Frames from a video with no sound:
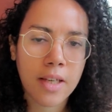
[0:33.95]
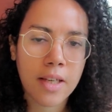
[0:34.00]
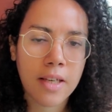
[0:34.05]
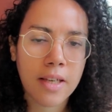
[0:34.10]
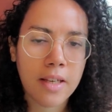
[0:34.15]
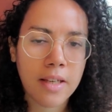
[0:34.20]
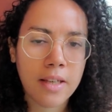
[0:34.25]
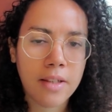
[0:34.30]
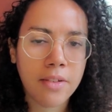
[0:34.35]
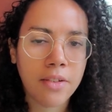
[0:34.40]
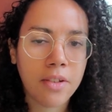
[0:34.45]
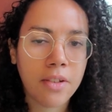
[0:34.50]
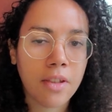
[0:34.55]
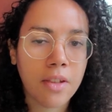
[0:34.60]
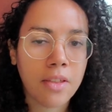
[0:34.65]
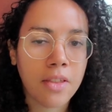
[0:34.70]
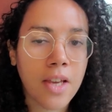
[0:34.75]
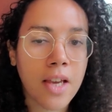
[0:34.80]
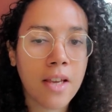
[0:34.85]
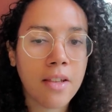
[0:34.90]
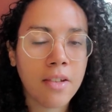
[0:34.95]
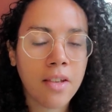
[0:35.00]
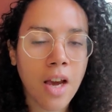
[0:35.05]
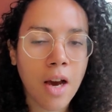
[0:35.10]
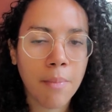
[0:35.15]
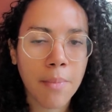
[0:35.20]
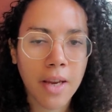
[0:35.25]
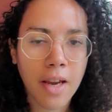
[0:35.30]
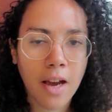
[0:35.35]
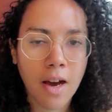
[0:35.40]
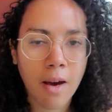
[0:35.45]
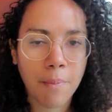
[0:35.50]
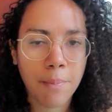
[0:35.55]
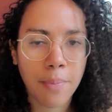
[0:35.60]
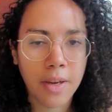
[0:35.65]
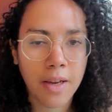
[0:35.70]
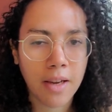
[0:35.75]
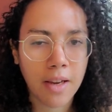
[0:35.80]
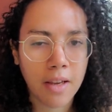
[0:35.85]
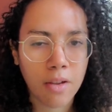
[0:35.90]
is things coming up
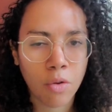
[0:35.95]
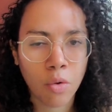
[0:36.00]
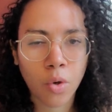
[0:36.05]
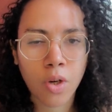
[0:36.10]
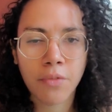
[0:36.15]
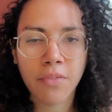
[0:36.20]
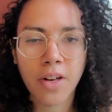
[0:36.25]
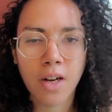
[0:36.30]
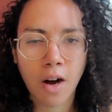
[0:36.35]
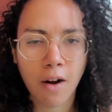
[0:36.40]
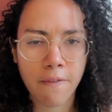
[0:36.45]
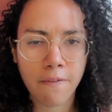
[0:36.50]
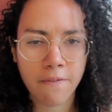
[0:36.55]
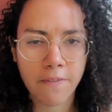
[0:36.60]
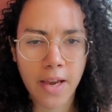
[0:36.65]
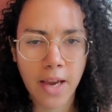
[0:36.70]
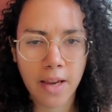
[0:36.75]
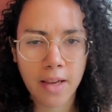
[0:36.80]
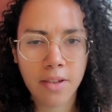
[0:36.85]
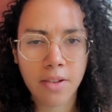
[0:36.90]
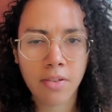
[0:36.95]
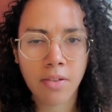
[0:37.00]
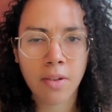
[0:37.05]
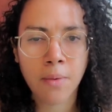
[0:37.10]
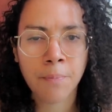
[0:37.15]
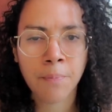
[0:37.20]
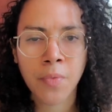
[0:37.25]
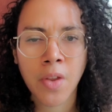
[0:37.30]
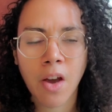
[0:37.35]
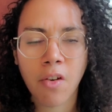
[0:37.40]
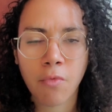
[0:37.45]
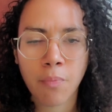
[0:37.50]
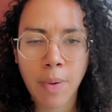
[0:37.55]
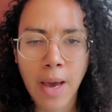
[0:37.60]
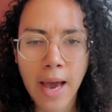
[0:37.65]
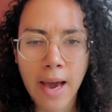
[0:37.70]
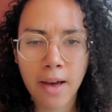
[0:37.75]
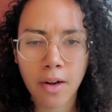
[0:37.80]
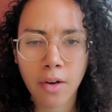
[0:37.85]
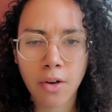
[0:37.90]
sort of in our face of
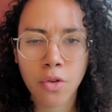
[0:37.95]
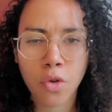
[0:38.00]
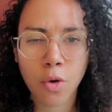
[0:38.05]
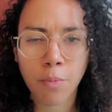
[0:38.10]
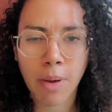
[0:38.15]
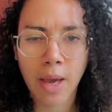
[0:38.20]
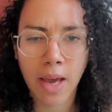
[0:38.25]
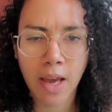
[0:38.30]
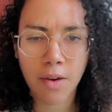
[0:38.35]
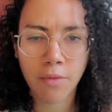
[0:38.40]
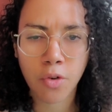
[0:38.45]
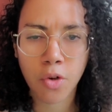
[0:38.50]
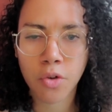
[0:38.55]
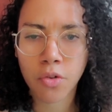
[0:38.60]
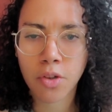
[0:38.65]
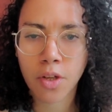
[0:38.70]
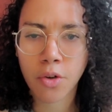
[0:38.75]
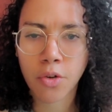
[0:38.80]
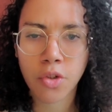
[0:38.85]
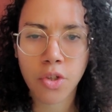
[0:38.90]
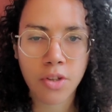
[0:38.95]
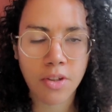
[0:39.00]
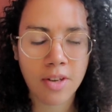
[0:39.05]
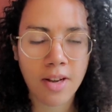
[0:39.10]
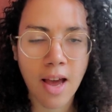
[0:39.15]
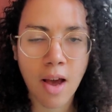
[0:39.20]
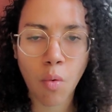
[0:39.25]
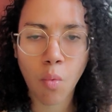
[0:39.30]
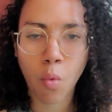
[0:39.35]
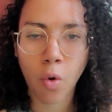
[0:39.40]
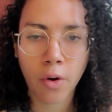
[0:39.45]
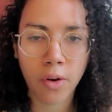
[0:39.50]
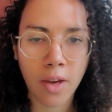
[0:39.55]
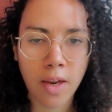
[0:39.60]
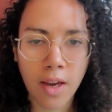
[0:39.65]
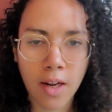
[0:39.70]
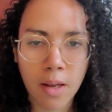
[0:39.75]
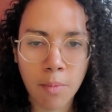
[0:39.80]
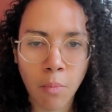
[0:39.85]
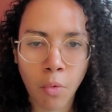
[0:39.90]
patterns or behaviors that are just not
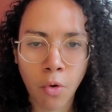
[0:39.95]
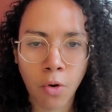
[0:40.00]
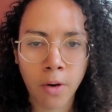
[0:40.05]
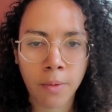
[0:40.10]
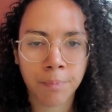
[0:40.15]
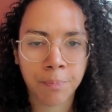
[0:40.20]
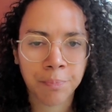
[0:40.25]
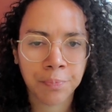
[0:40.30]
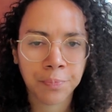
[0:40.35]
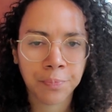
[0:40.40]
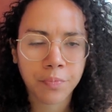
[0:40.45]
working anymore